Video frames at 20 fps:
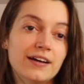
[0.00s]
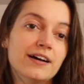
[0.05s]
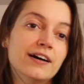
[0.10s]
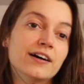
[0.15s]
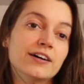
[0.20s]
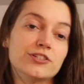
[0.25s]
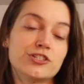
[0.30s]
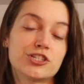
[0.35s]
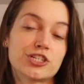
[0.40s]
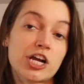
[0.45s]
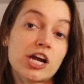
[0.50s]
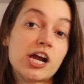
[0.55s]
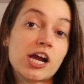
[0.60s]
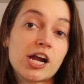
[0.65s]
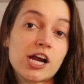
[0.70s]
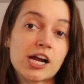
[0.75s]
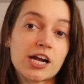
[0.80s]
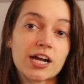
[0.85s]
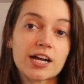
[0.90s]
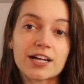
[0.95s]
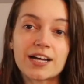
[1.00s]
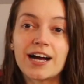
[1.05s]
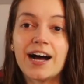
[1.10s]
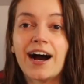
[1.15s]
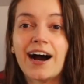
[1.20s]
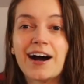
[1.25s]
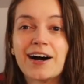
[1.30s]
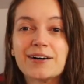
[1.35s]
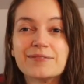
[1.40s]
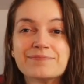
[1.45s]
a jerk,
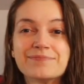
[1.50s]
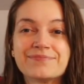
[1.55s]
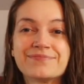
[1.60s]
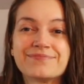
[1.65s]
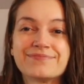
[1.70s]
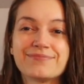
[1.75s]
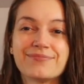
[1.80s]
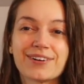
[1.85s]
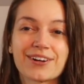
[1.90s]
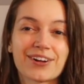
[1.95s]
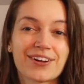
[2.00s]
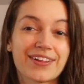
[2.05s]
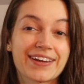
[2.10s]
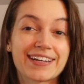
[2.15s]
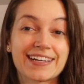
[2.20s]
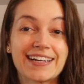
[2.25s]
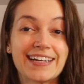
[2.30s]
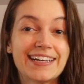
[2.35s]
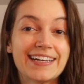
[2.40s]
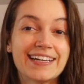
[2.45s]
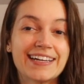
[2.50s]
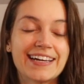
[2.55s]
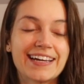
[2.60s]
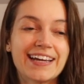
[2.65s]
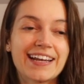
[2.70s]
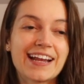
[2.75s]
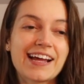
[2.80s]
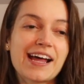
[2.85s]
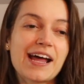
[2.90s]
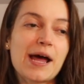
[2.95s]
um, or like an
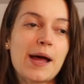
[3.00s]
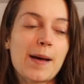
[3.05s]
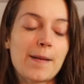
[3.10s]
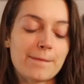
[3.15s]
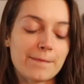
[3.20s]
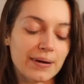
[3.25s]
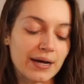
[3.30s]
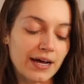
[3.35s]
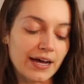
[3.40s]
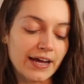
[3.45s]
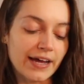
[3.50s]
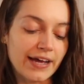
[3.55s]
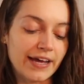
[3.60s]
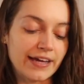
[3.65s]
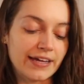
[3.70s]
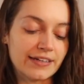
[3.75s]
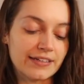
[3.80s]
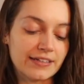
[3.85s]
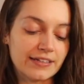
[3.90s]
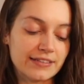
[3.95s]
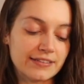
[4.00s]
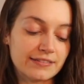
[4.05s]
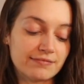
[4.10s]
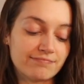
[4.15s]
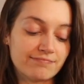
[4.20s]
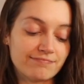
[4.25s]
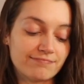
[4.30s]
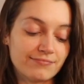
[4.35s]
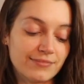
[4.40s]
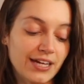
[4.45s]
idiot. But
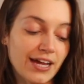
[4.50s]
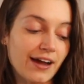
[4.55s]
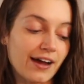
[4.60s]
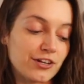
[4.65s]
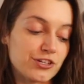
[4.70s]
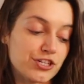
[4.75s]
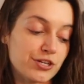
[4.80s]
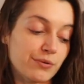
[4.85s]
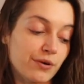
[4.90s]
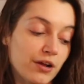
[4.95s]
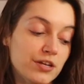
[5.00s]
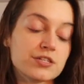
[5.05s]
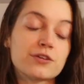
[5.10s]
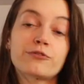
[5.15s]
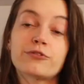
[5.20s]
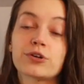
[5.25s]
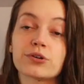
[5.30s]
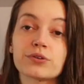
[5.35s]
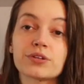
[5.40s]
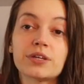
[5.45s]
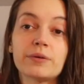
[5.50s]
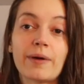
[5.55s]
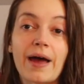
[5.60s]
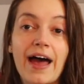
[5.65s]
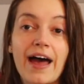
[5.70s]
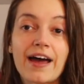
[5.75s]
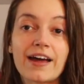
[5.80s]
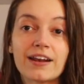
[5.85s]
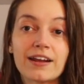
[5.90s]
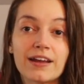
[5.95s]
yeah, she would also feel really
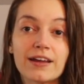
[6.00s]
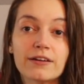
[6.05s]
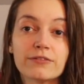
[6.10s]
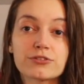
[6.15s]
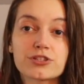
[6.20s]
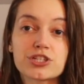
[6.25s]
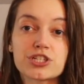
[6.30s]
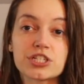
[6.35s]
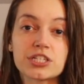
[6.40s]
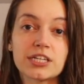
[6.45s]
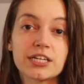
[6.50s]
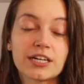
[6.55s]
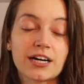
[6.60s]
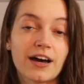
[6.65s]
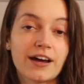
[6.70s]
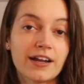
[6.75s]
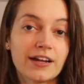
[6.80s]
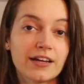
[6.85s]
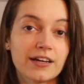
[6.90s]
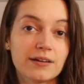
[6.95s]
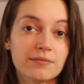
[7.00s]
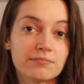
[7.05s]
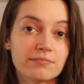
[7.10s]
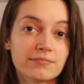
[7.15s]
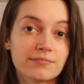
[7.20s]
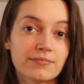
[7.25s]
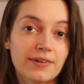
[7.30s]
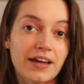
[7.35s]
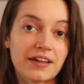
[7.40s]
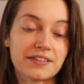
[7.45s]
bad if she cut him
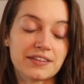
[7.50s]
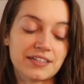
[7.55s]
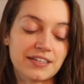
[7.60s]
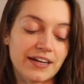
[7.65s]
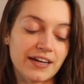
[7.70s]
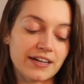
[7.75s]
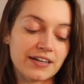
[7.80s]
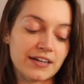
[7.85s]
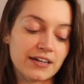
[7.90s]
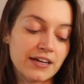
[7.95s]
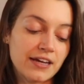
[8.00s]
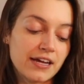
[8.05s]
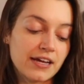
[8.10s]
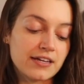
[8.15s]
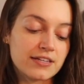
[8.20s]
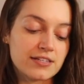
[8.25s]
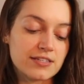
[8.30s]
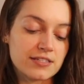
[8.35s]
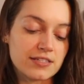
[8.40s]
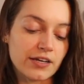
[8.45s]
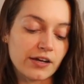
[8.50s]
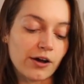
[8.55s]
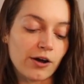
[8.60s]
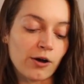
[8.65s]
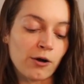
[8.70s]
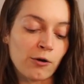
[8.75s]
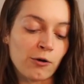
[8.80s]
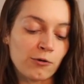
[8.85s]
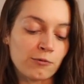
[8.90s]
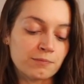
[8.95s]
at the end.
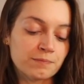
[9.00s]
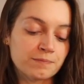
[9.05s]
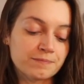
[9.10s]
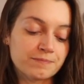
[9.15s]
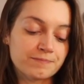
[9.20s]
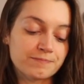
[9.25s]
So